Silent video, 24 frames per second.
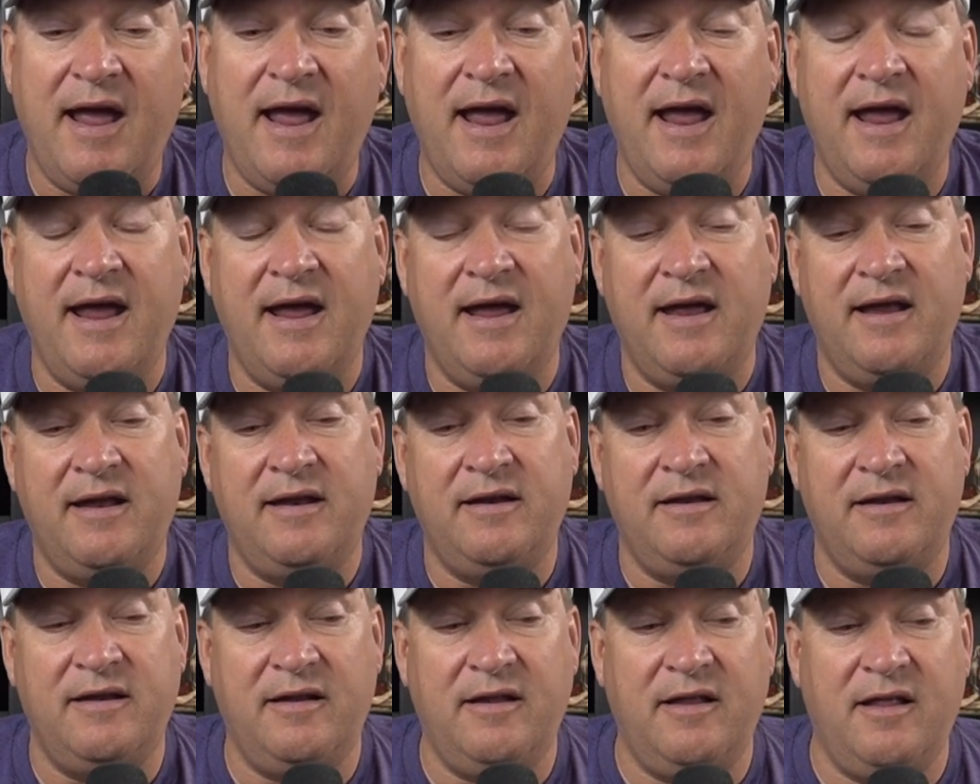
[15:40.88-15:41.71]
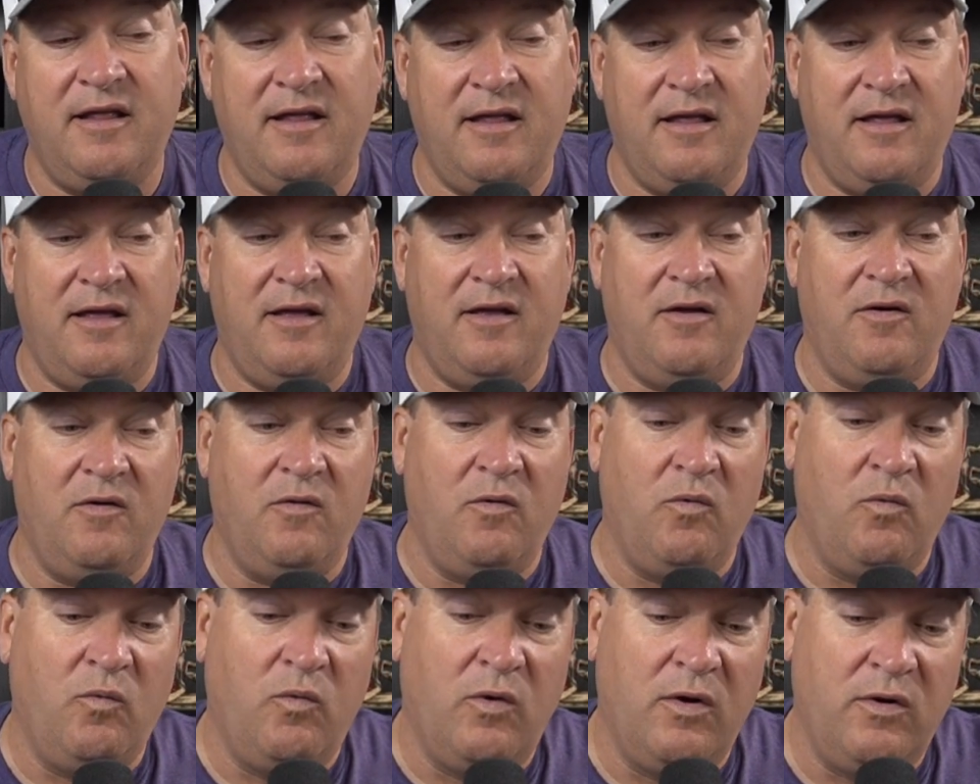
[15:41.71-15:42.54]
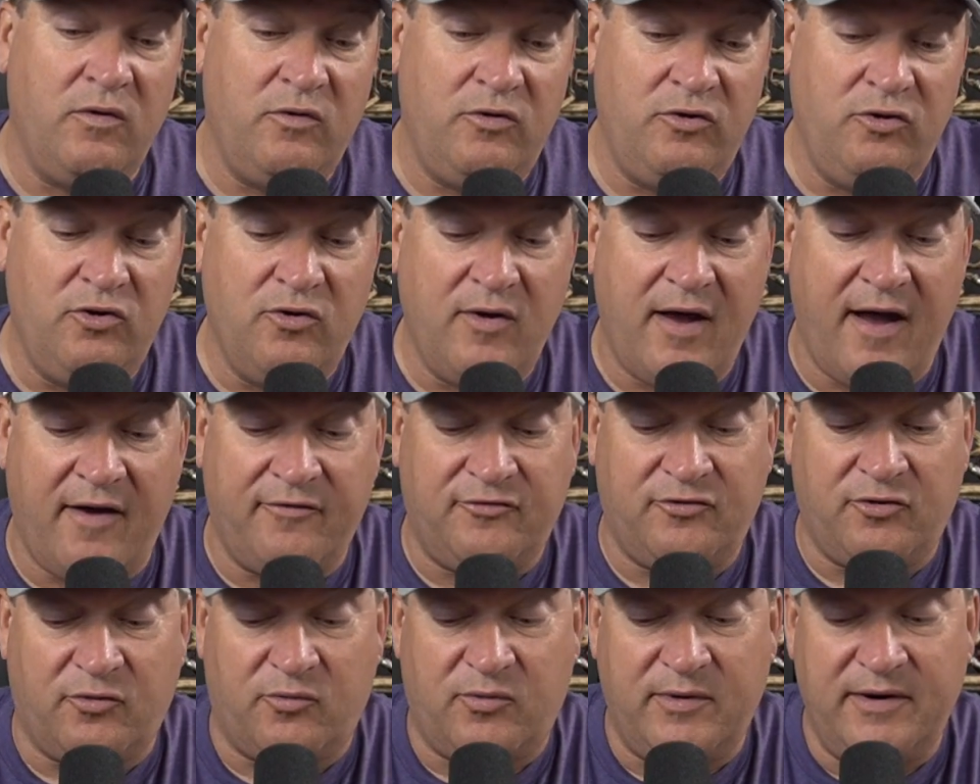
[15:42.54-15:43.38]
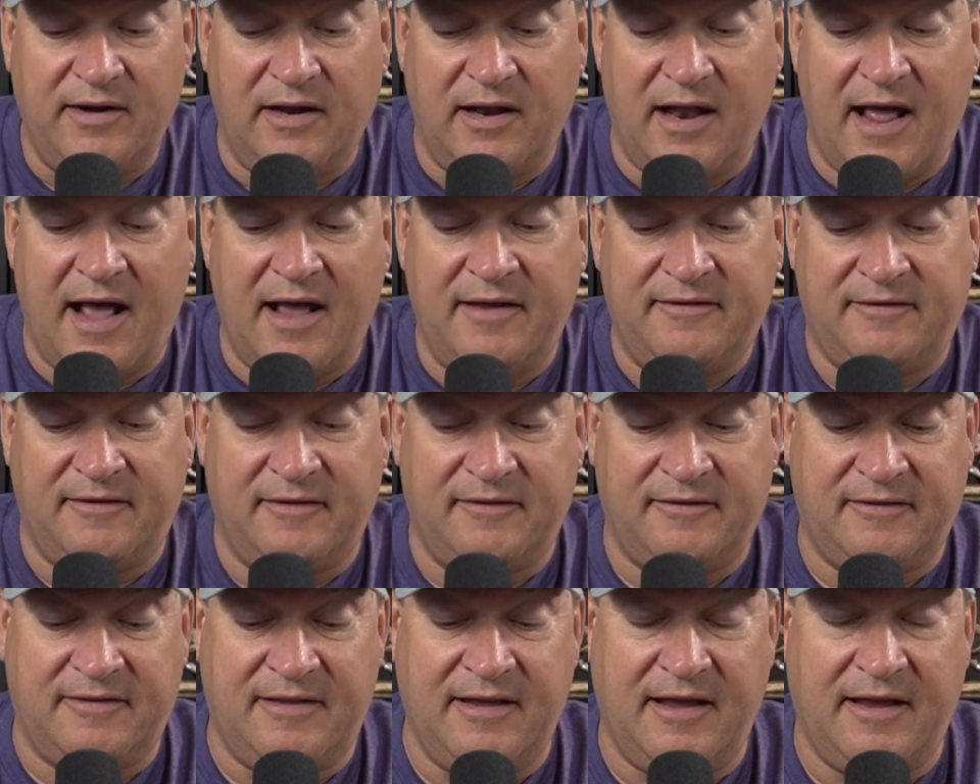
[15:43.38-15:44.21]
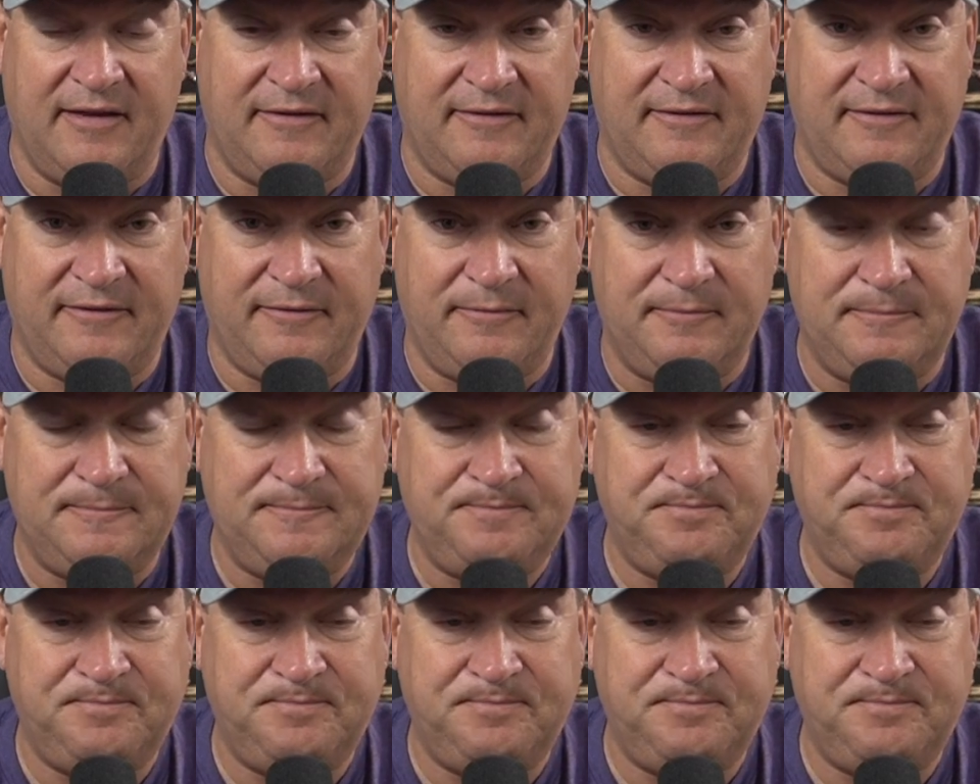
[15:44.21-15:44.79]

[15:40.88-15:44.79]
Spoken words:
And what you have to realize is this.